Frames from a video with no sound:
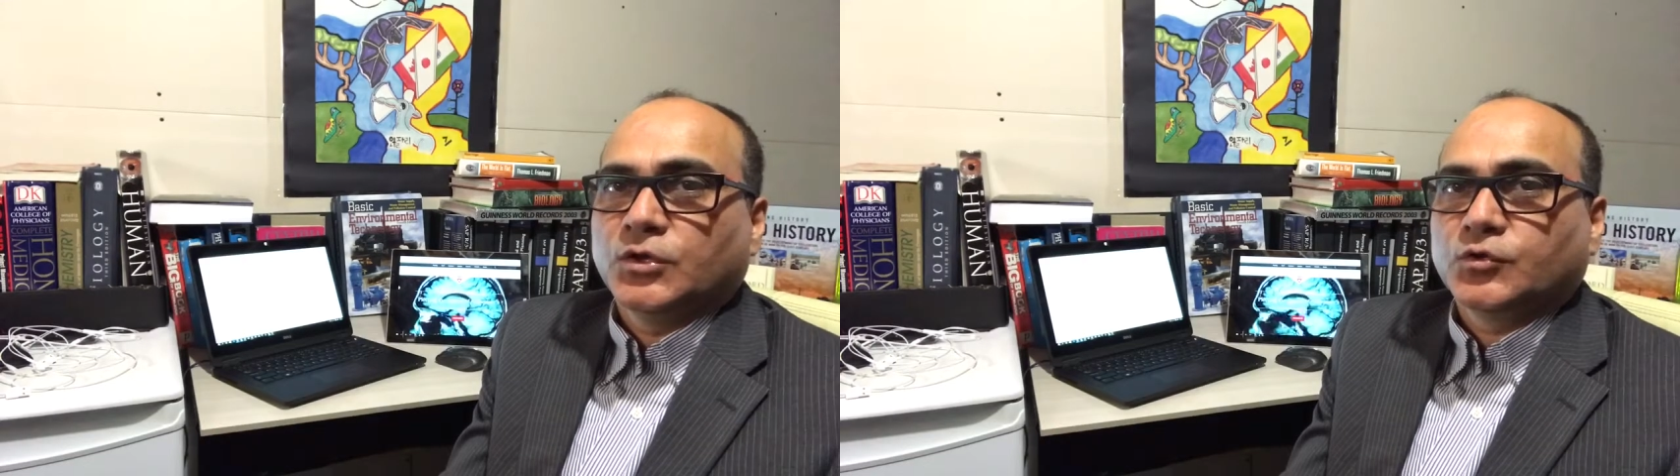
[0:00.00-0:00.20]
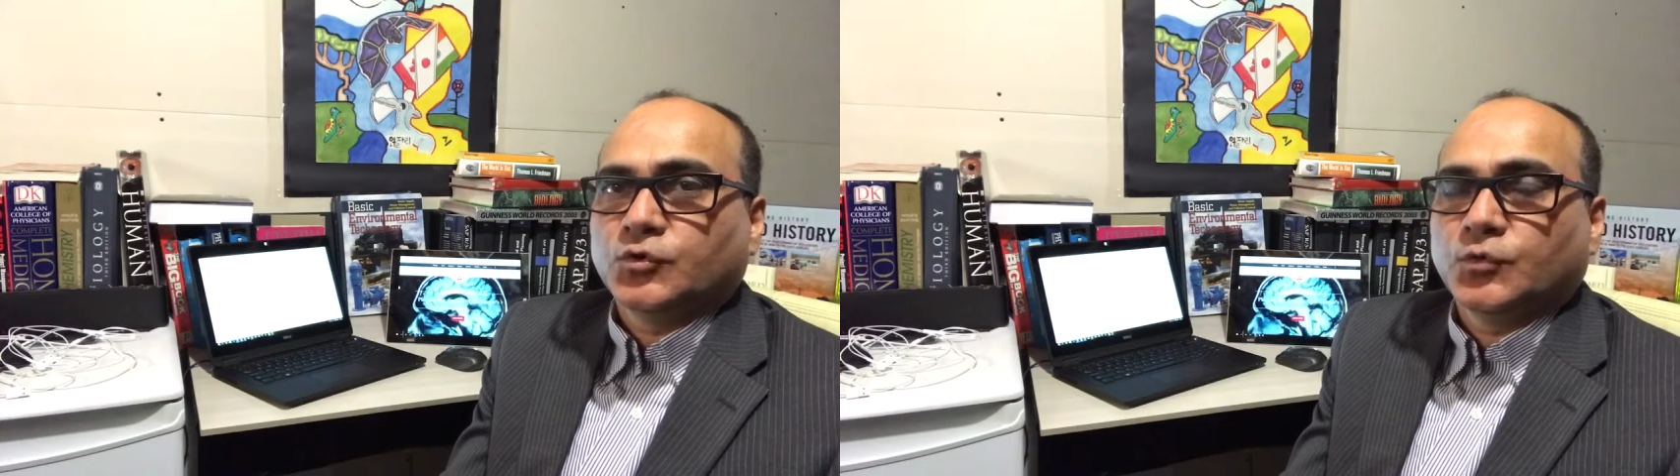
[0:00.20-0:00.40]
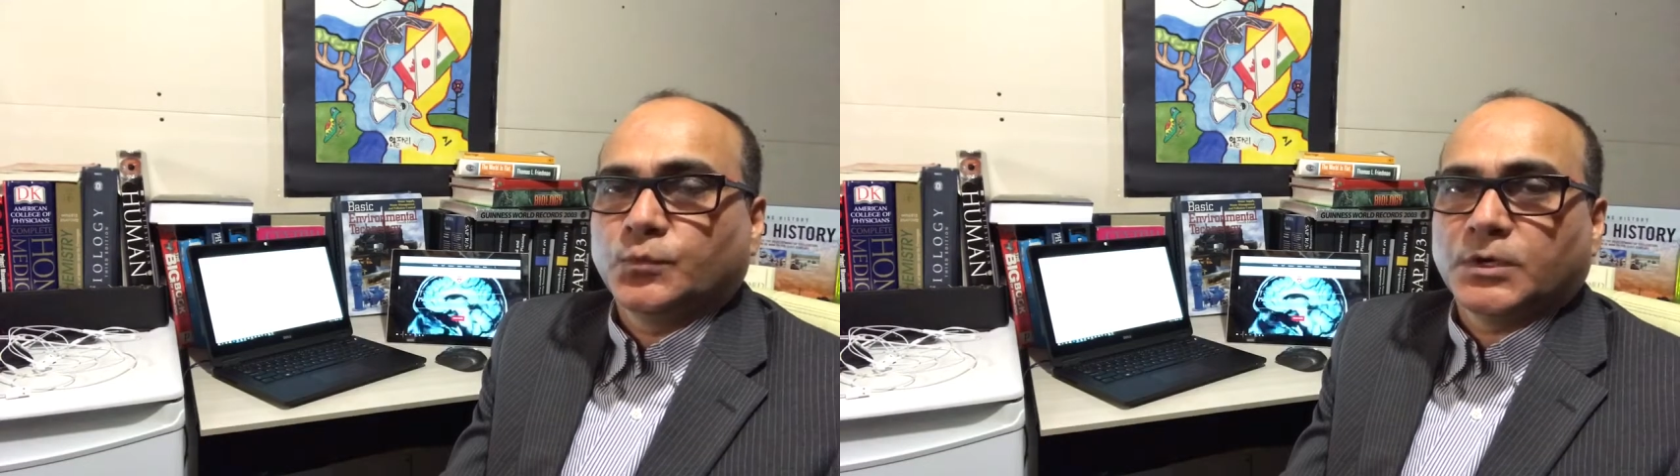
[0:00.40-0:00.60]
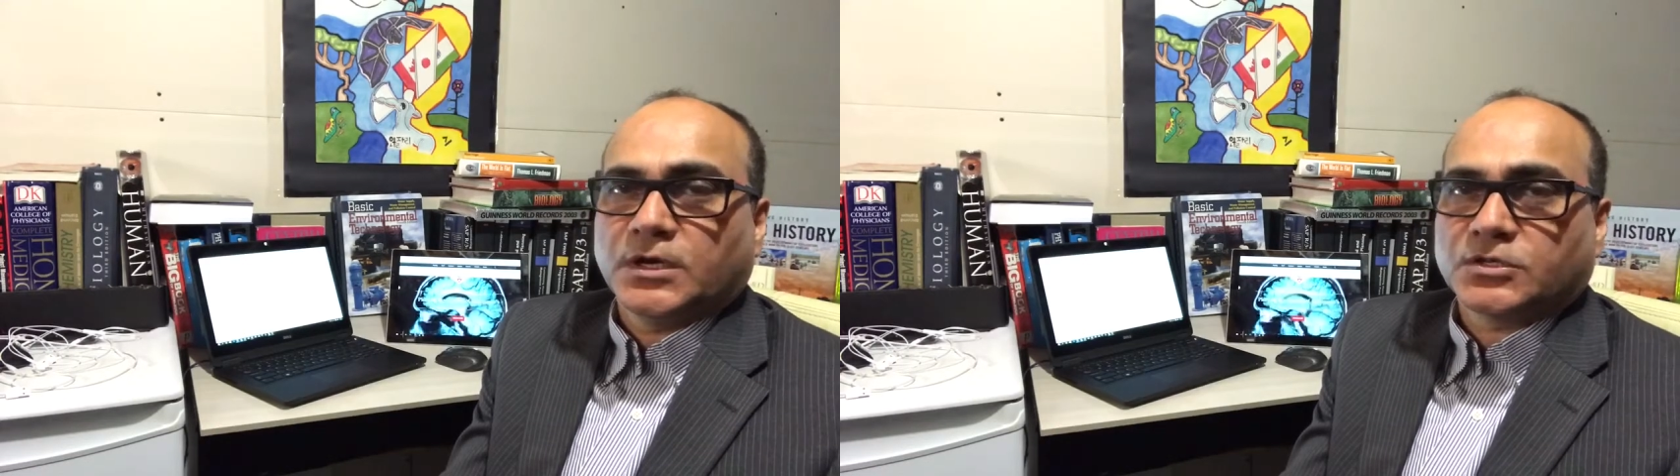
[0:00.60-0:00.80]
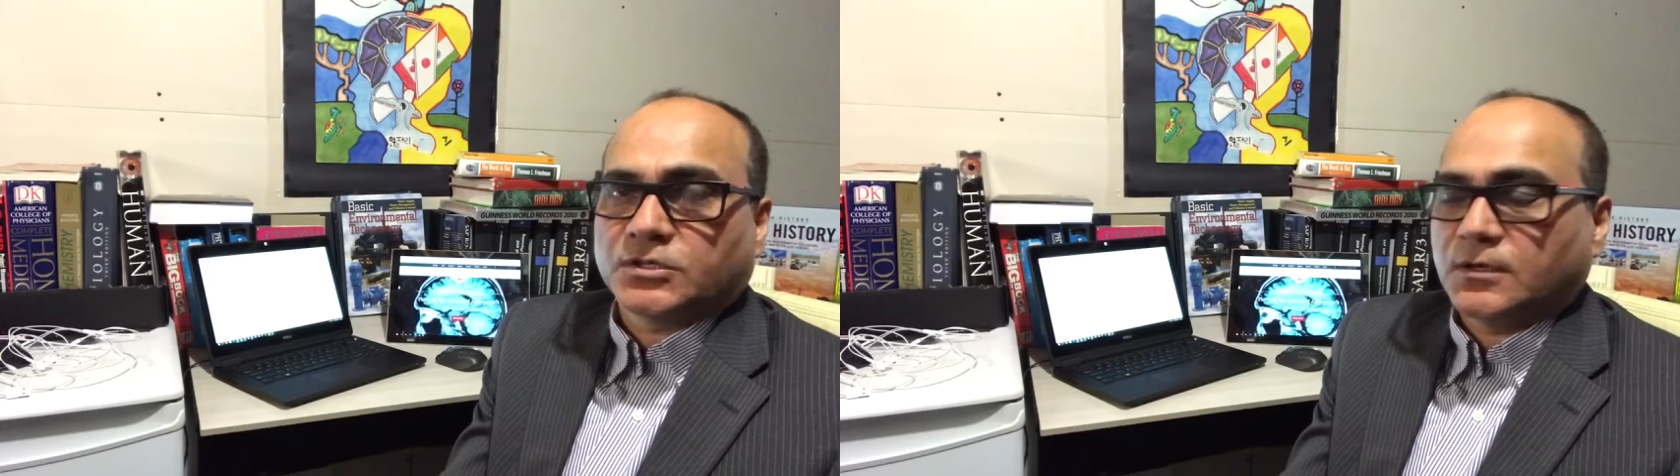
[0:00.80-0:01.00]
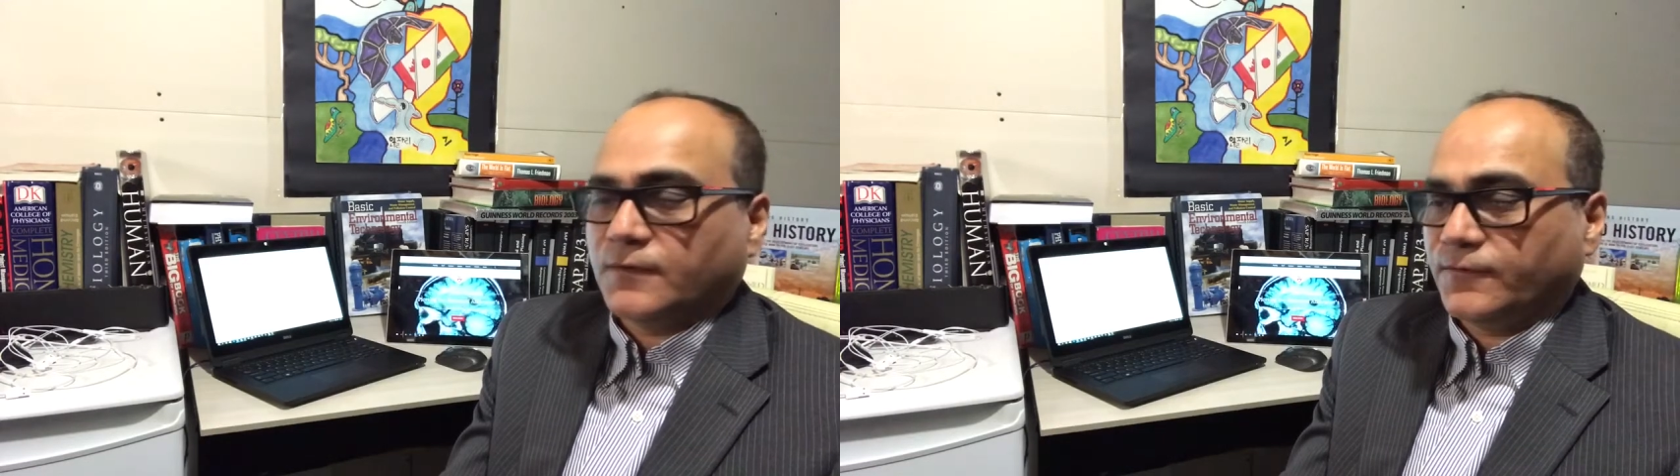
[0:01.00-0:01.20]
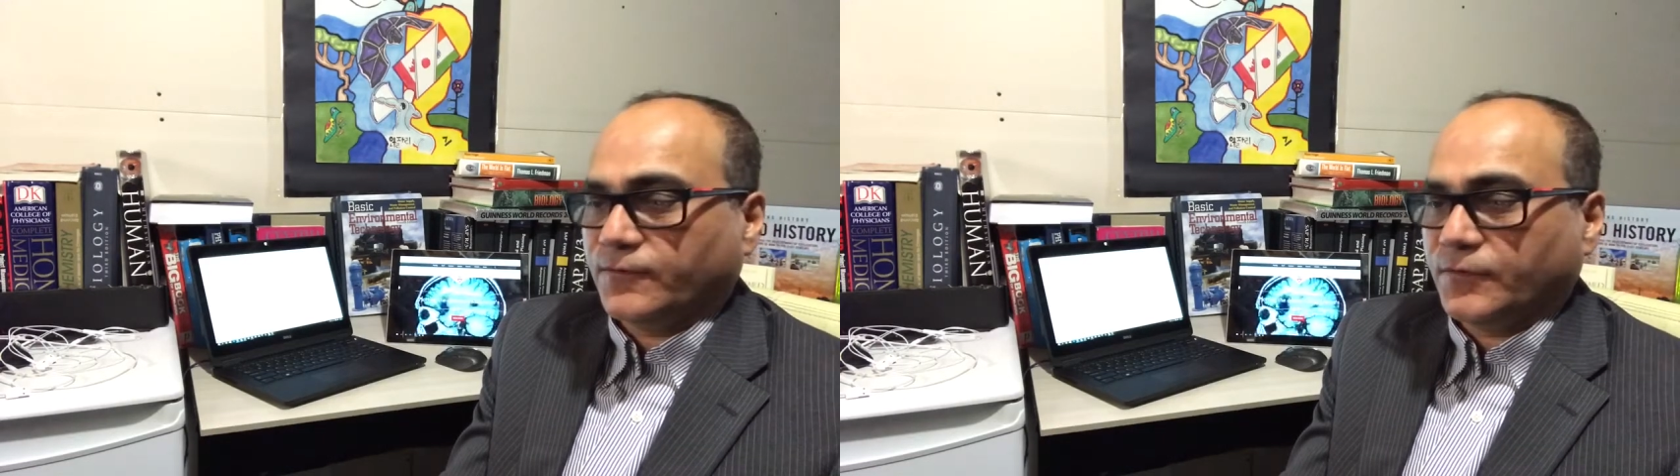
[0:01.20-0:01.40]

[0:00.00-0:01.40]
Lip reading: to production of